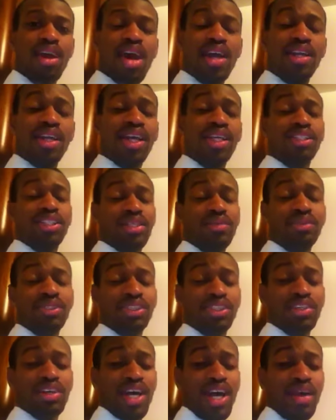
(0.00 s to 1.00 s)
Yes, he was
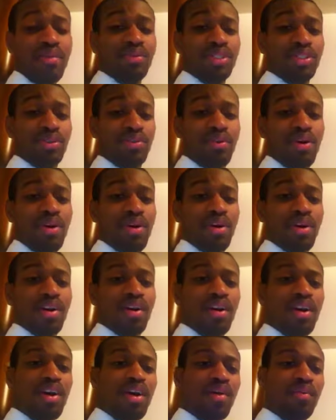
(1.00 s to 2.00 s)
still able to work,
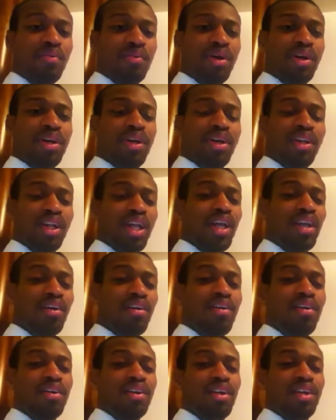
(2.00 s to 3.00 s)
but uh, later
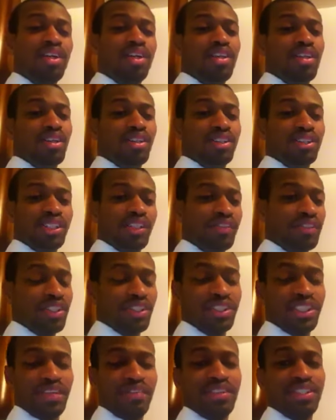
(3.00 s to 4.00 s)
on in the year
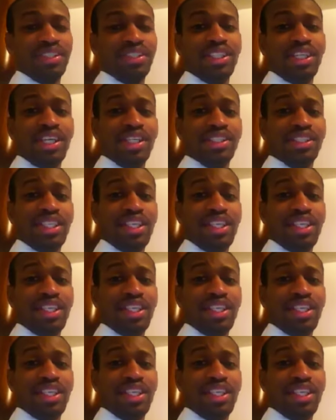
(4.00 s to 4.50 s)
1776,